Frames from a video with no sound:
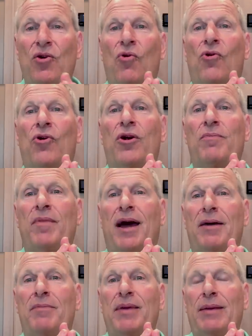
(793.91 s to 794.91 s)
or
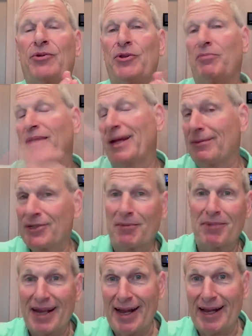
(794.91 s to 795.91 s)
uh, be able to blame
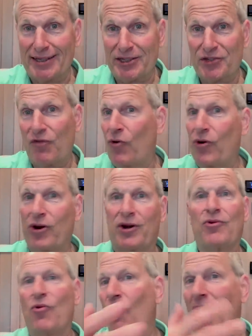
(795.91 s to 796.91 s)
somebody else
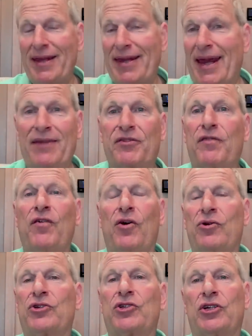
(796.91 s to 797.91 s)
for why they have to
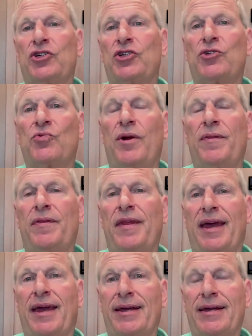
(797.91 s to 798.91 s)
focus on just one
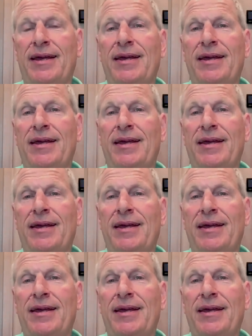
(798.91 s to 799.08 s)
thing.